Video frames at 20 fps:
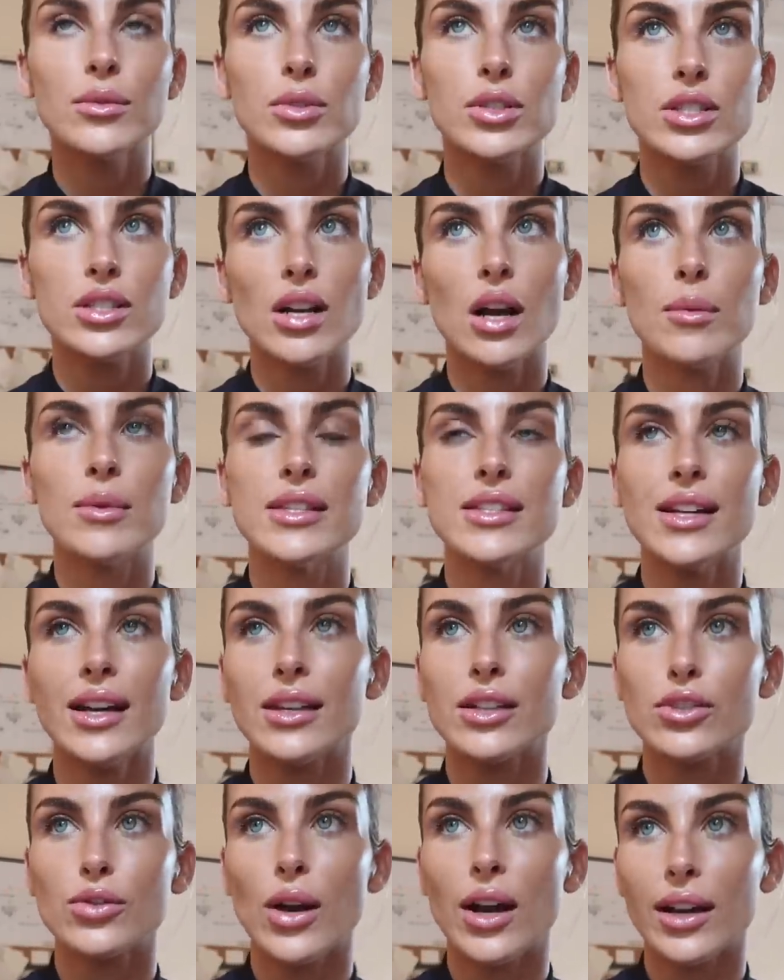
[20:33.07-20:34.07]
which is Tommy's
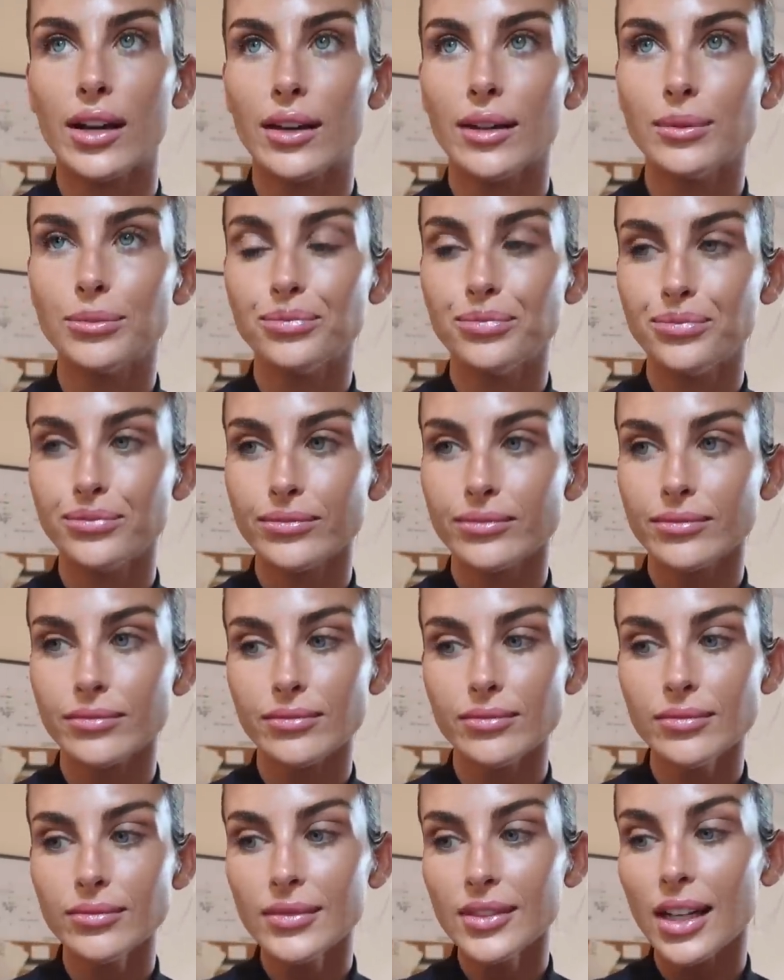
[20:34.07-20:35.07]
tennis racket
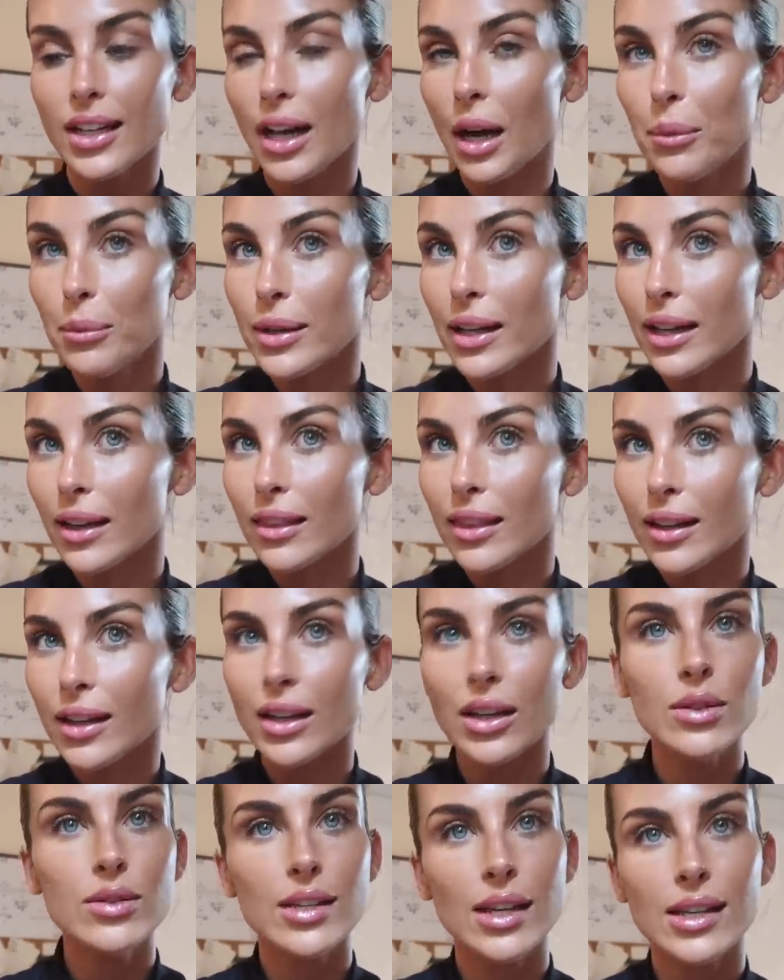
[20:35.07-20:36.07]
company that he
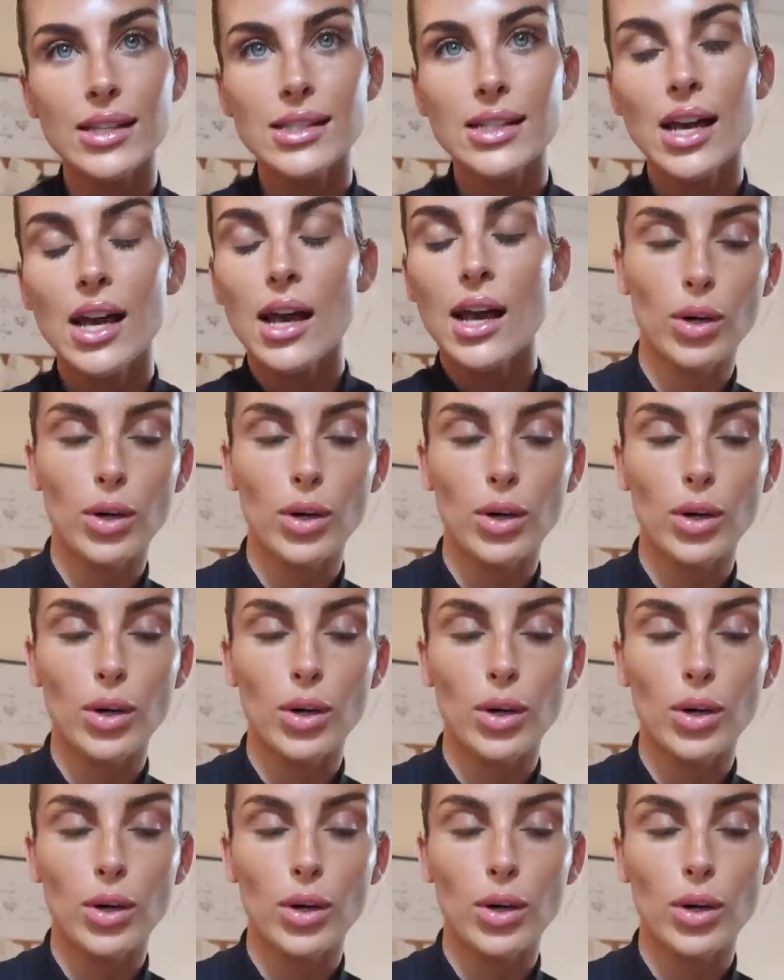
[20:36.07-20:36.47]
uses.